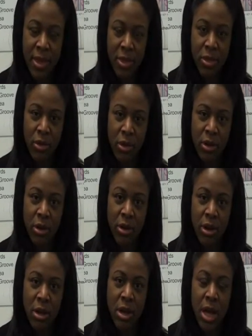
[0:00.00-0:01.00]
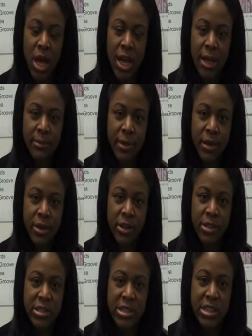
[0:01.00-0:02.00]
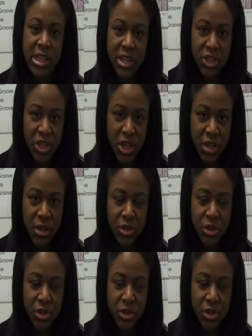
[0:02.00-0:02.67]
either um, teaching